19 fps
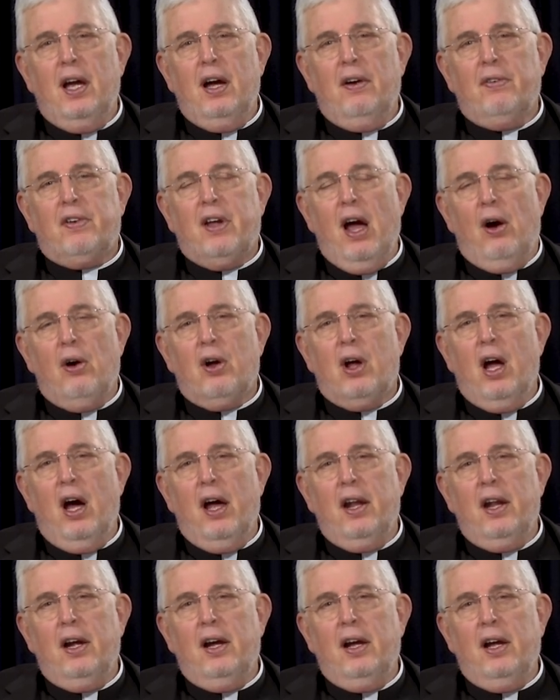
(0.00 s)
of
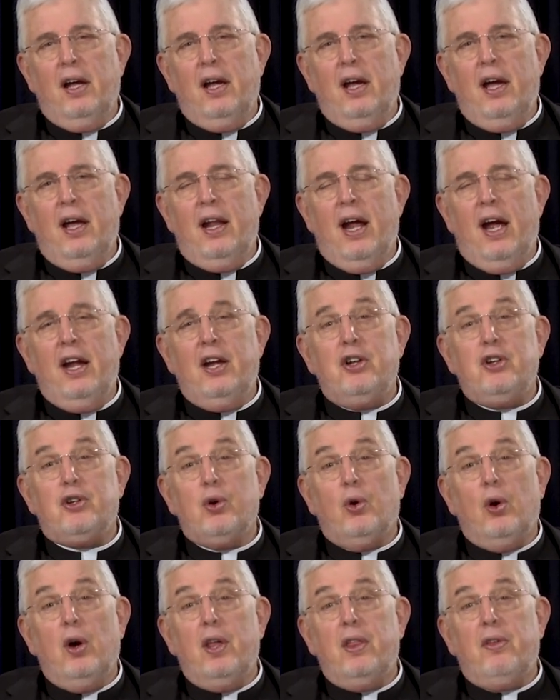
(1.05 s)
Calcutta, and I
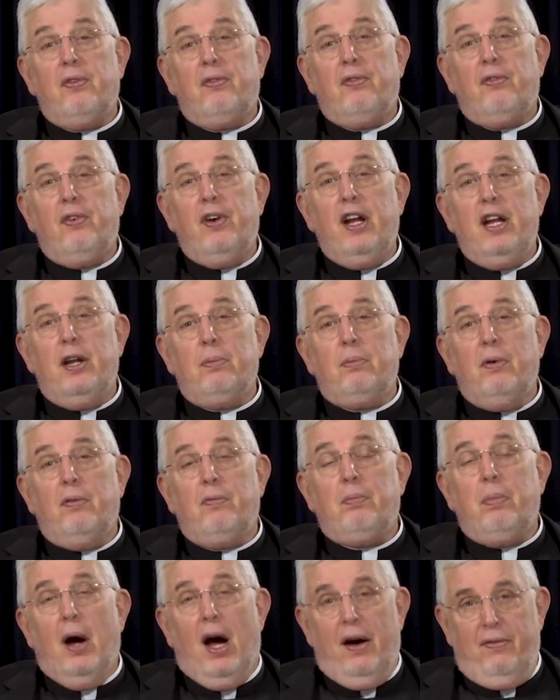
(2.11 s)
enjoy the freedom
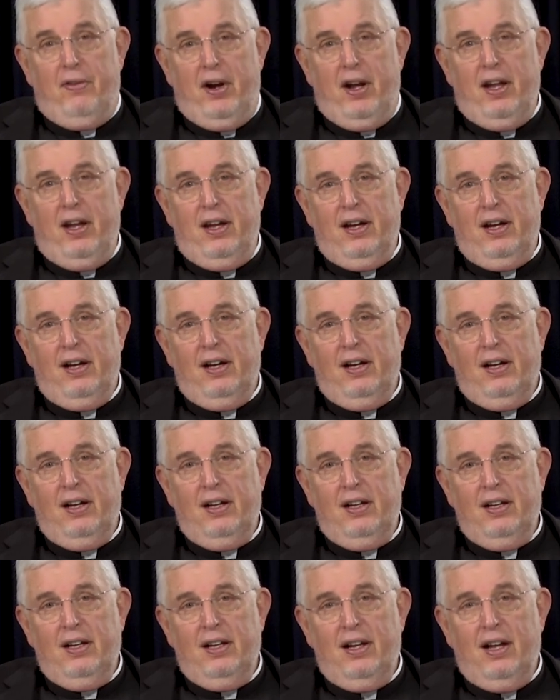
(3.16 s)
of poverty.
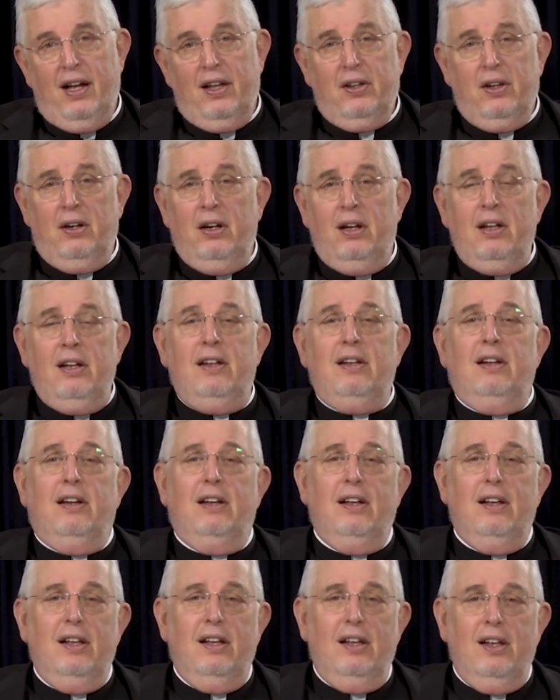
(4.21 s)
I thought, huh,
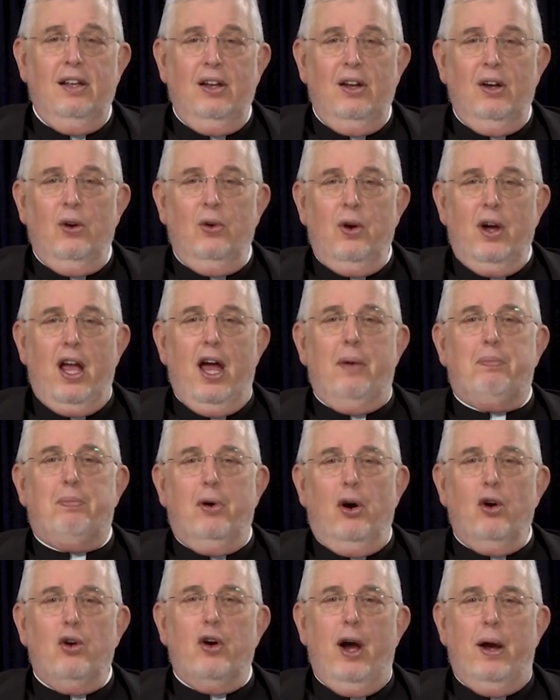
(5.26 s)
we got
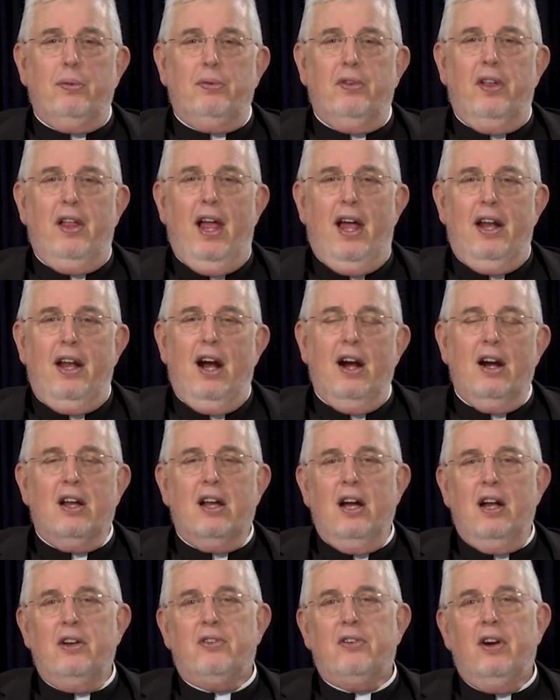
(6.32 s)
programs of that in our
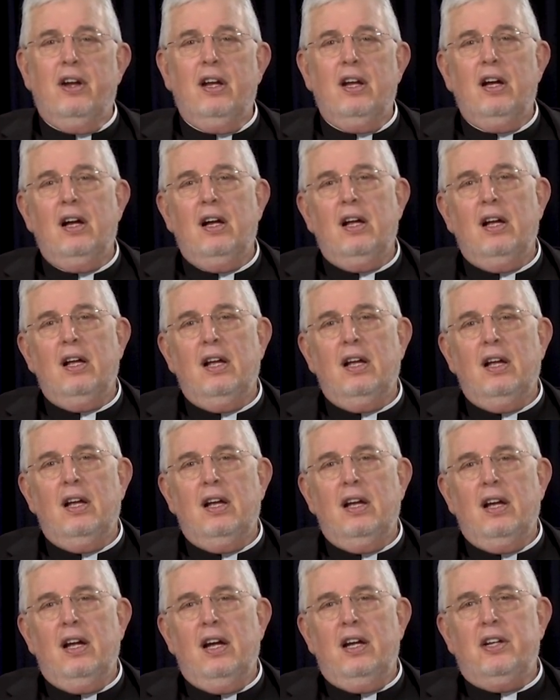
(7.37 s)
country.
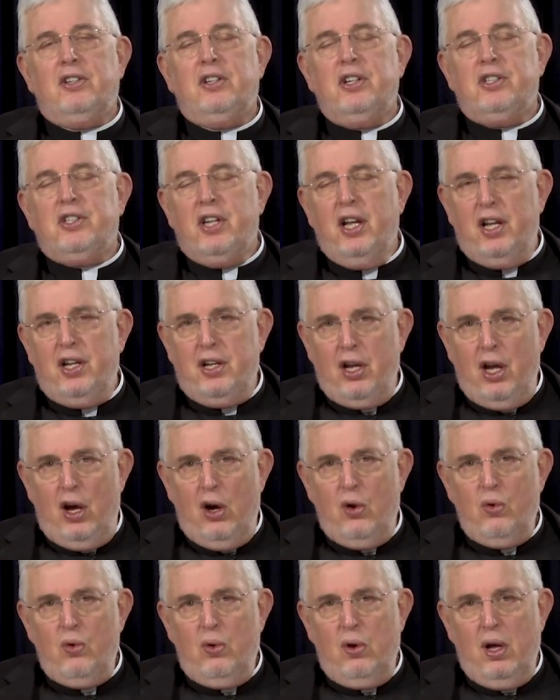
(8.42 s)
And she said,
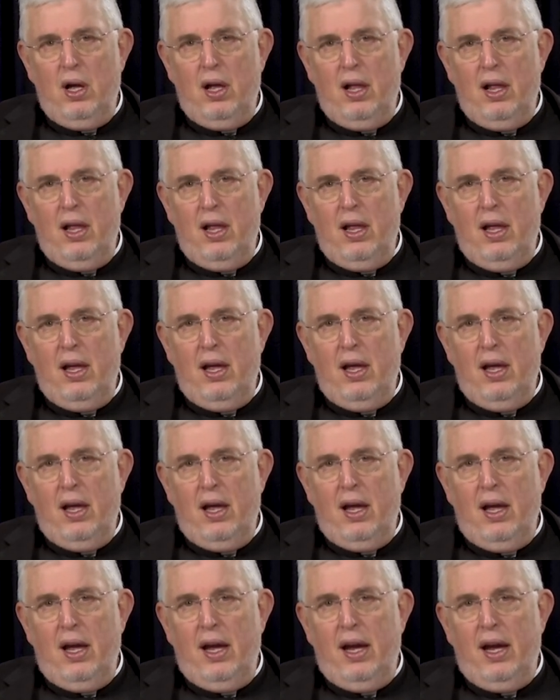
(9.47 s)
No,
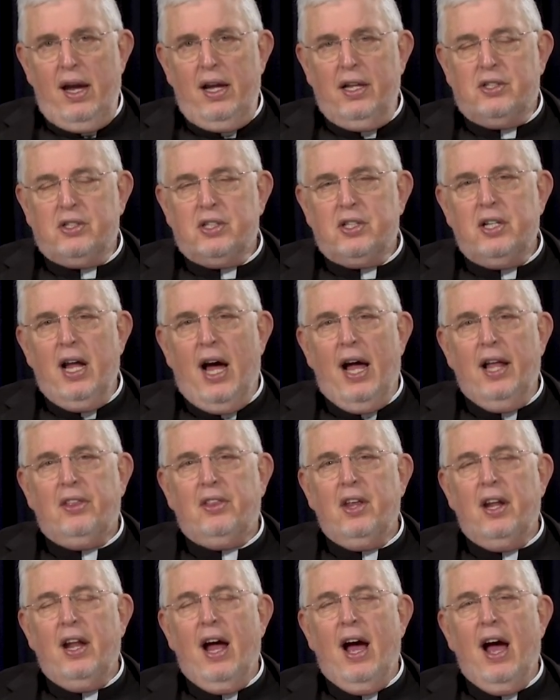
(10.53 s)
it's not
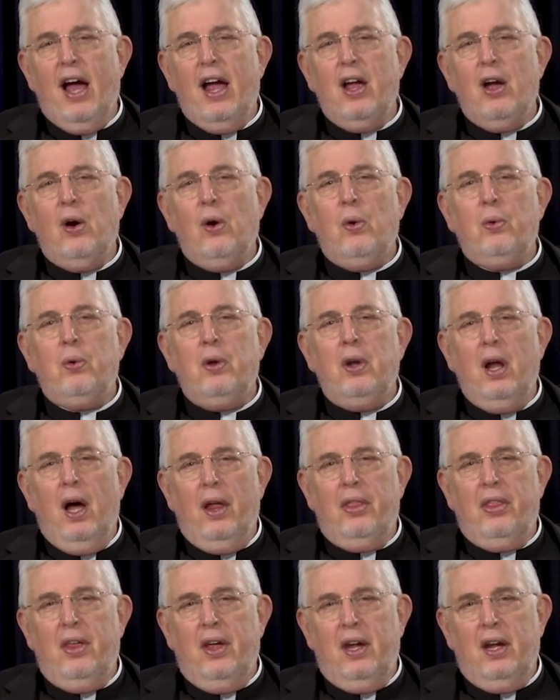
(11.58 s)
that I own
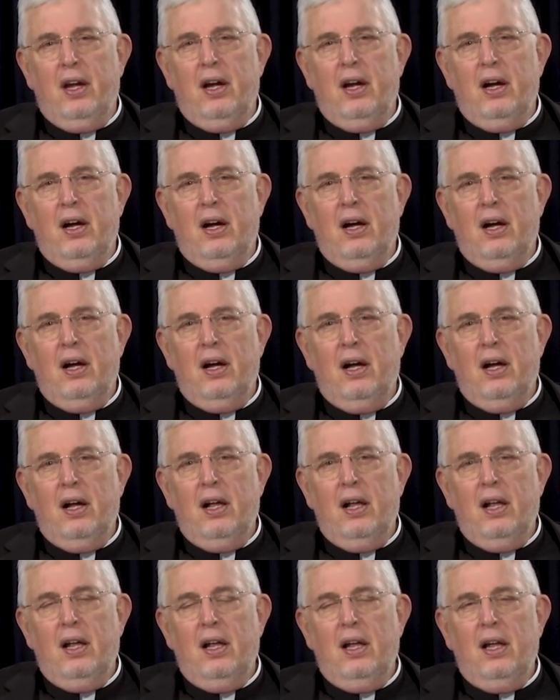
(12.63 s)
nothing,
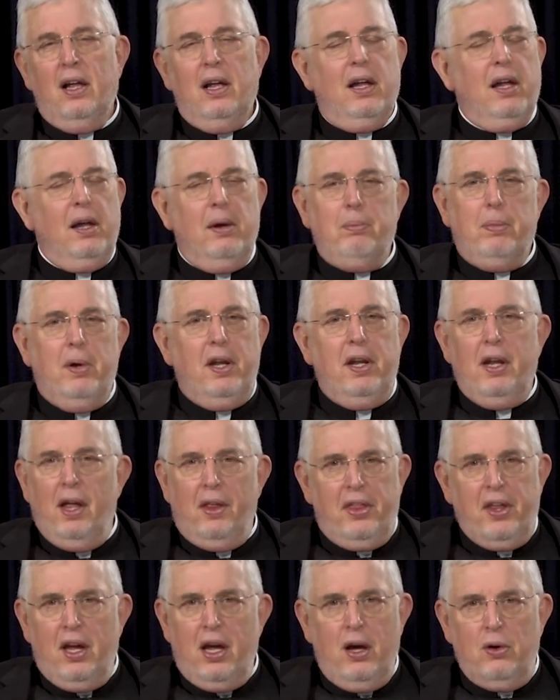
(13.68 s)
but
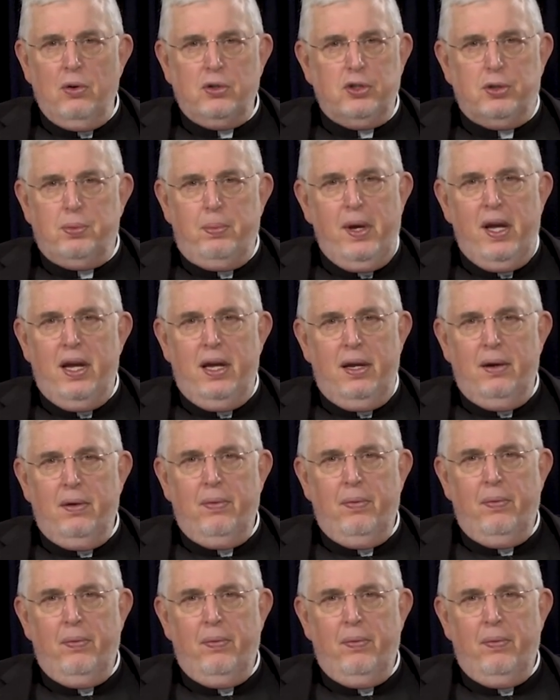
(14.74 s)
nothing owns me.